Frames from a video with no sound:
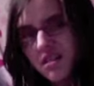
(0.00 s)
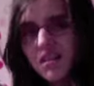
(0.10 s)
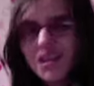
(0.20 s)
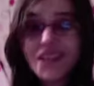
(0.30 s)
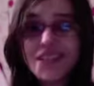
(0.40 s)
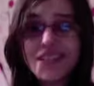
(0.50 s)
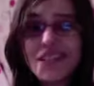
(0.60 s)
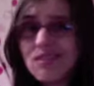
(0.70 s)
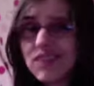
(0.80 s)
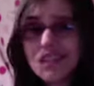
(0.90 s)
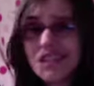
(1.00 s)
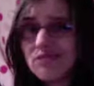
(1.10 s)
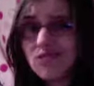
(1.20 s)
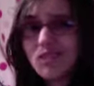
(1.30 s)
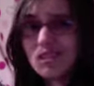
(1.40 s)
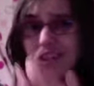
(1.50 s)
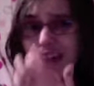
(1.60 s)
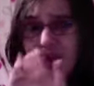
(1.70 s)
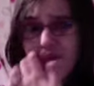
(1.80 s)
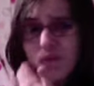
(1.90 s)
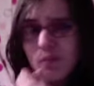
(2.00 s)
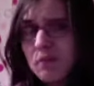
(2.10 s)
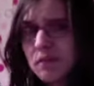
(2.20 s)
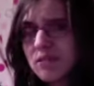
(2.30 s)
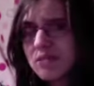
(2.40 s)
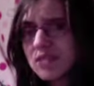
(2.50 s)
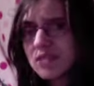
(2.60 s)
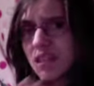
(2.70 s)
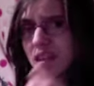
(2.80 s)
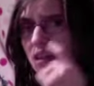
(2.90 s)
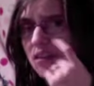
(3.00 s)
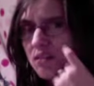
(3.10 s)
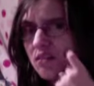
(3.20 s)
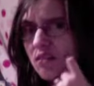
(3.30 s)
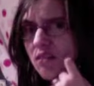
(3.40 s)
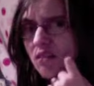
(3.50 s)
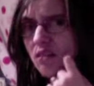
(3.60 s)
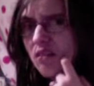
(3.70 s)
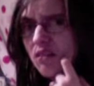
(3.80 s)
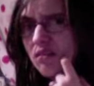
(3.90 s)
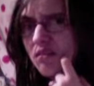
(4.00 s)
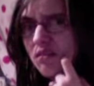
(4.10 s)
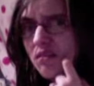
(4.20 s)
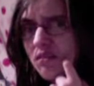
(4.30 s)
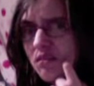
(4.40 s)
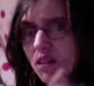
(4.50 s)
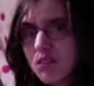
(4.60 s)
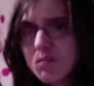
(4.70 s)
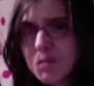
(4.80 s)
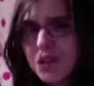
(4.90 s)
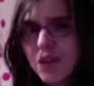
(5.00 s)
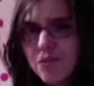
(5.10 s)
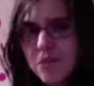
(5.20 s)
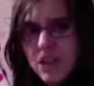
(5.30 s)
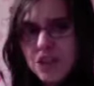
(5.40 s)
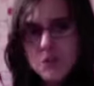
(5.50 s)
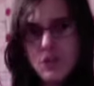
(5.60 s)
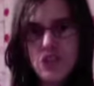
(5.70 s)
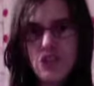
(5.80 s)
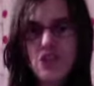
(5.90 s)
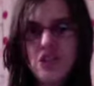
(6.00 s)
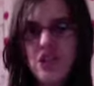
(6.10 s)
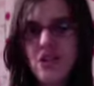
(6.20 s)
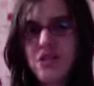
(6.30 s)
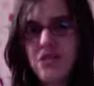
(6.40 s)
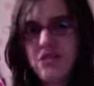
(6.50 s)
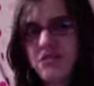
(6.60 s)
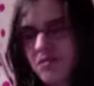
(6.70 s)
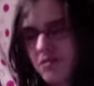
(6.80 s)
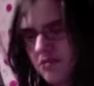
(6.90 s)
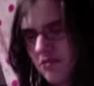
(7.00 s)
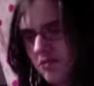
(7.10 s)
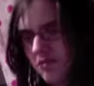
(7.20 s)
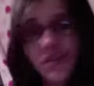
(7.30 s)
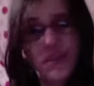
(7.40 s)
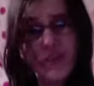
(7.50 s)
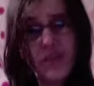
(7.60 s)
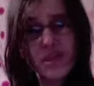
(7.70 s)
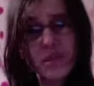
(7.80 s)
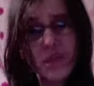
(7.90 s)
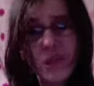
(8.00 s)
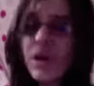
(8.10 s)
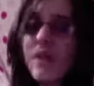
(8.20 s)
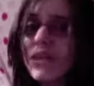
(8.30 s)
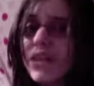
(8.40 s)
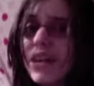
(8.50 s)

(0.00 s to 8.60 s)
I didn't even think of doing that. Dang. I'll have to remember that for my Enderman shirt here. Learn something new every